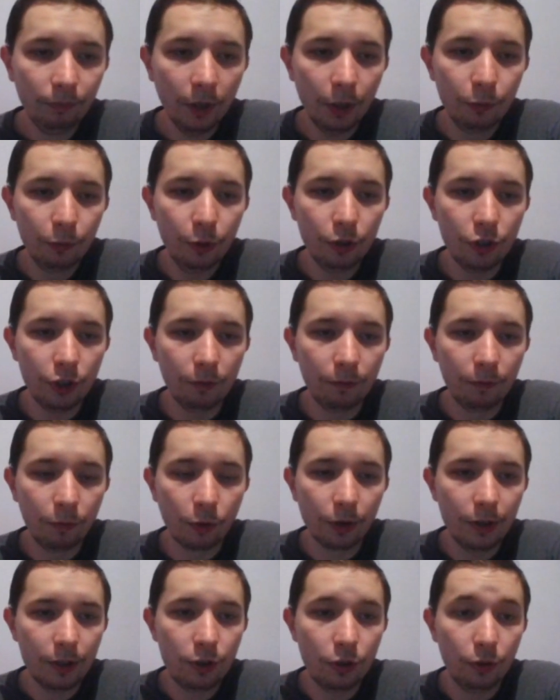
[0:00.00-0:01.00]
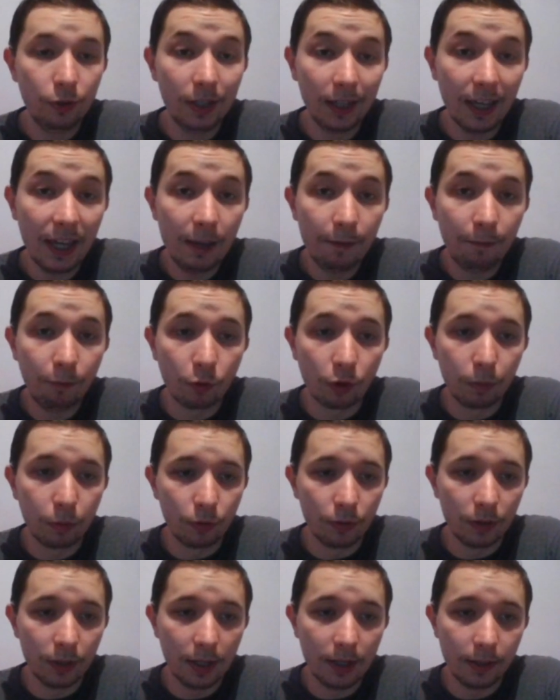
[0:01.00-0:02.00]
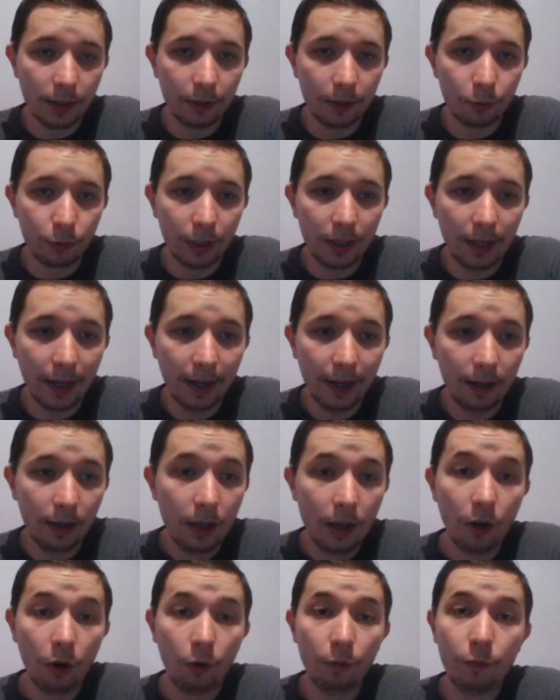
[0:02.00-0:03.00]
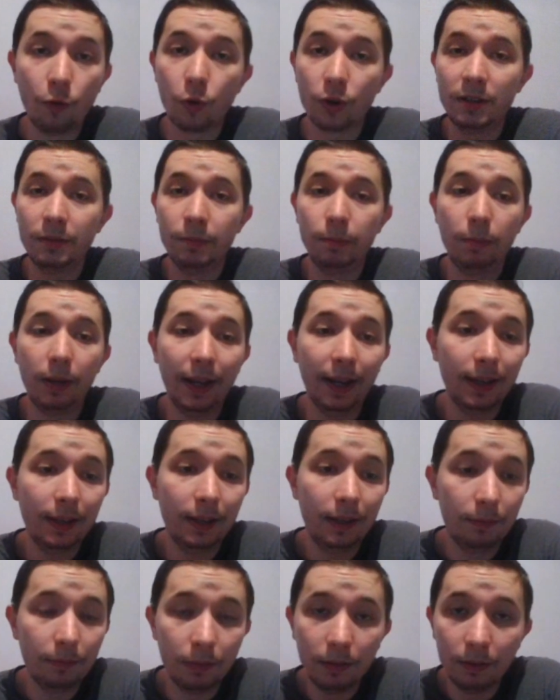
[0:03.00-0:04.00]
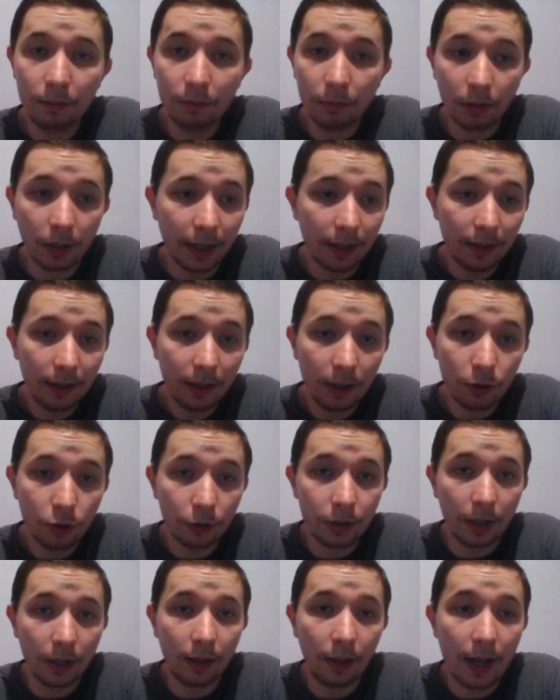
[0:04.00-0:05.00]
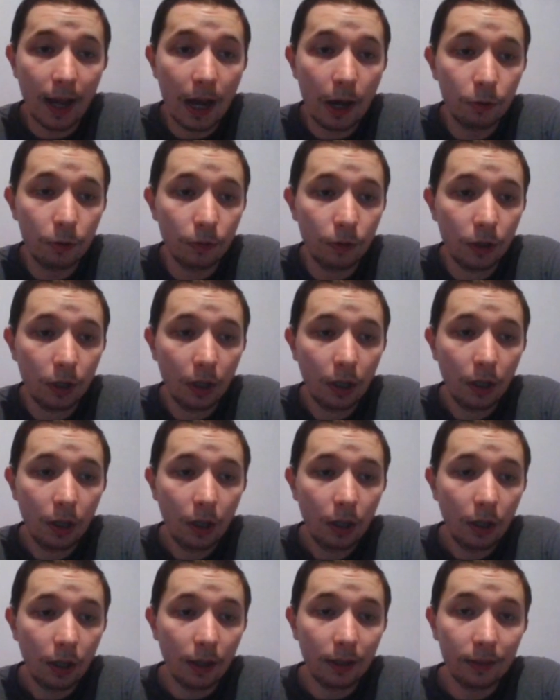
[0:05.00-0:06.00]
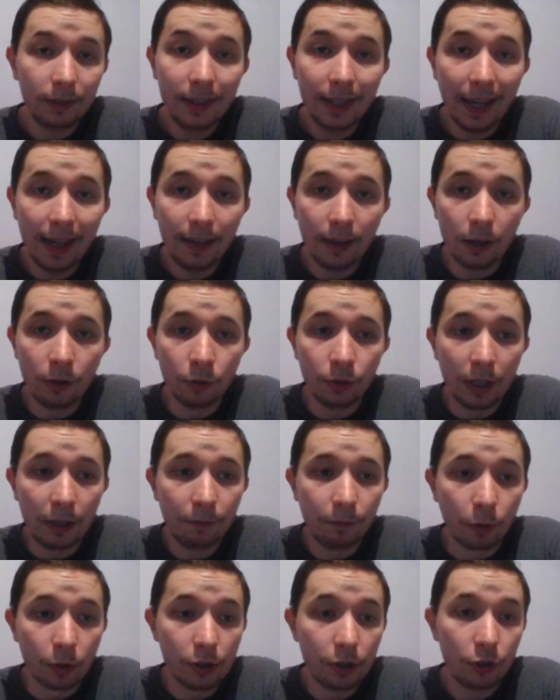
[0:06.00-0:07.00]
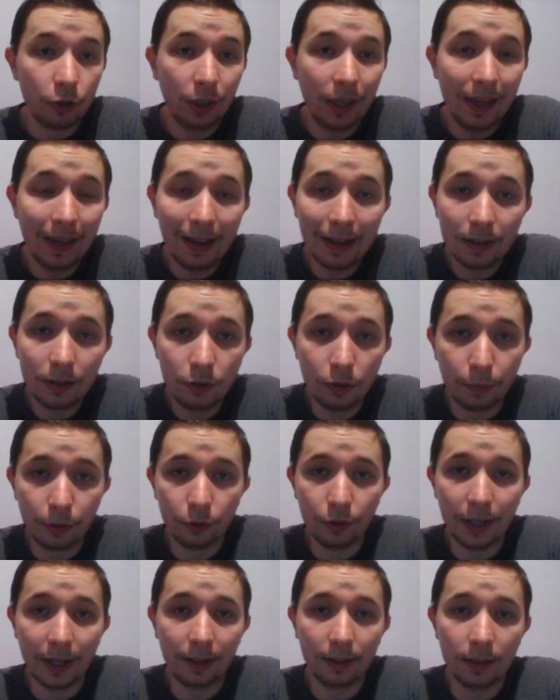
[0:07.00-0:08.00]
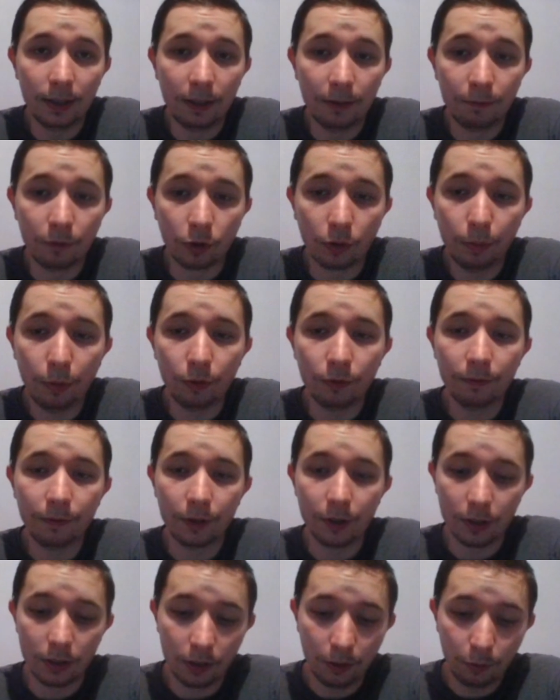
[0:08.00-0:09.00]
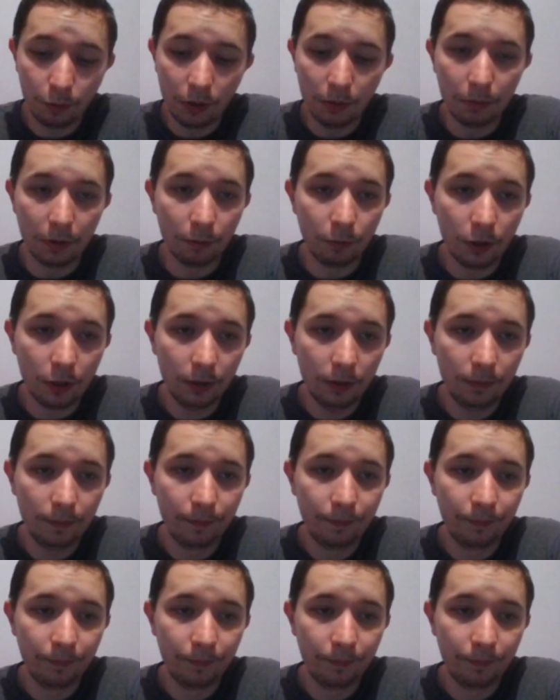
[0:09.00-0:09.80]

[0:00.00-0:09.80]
rook g4, so the e4 pawn is under attack. Of course, black cannot allow taking on e4, so he has to protect the e4 pawn first. Queen b1,